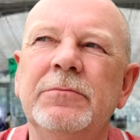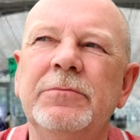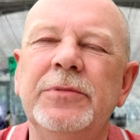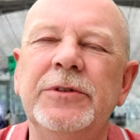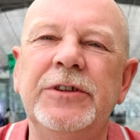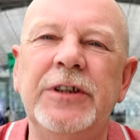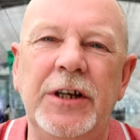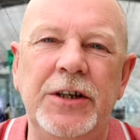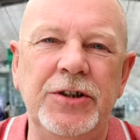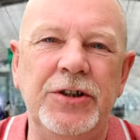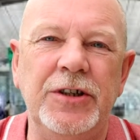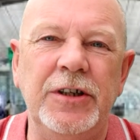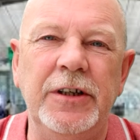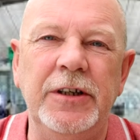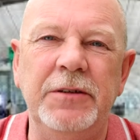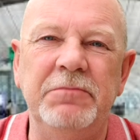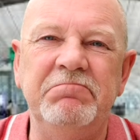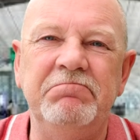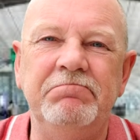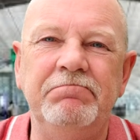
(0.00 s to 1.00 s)

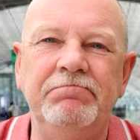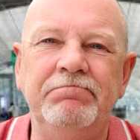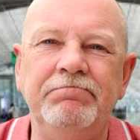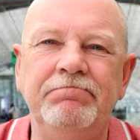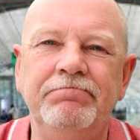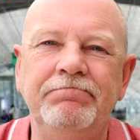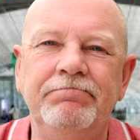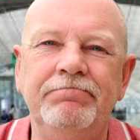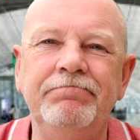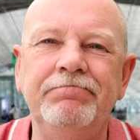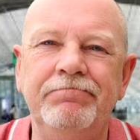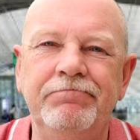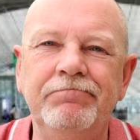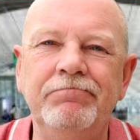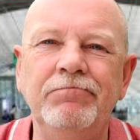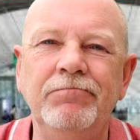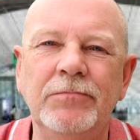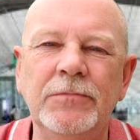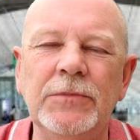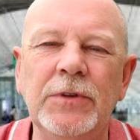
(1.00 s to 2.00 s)
Potentially
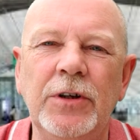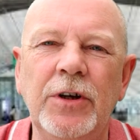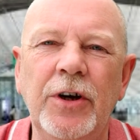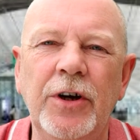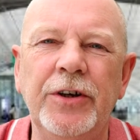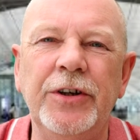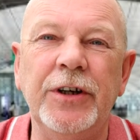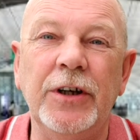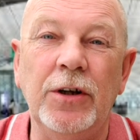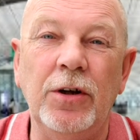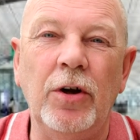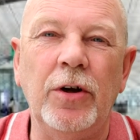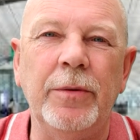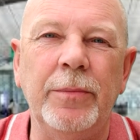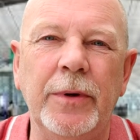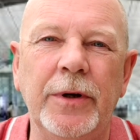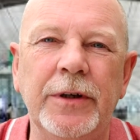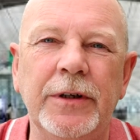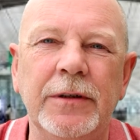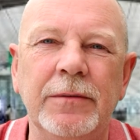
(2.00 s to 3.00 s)
earning a lot of
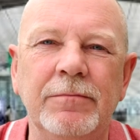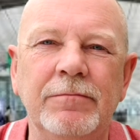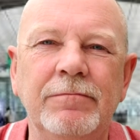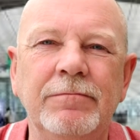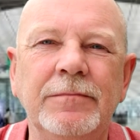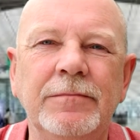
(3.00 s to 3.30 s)
money.